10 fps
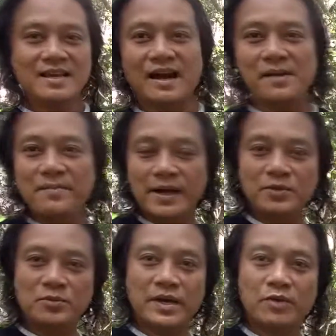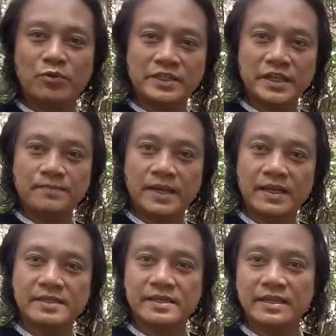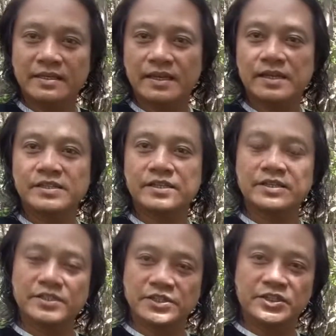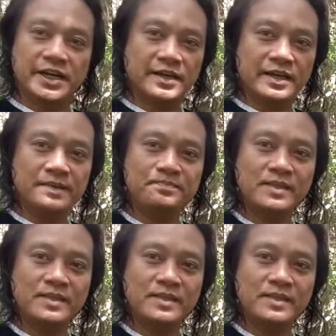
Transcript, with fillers: I'm back to my working place in uh, Shenzhen, China.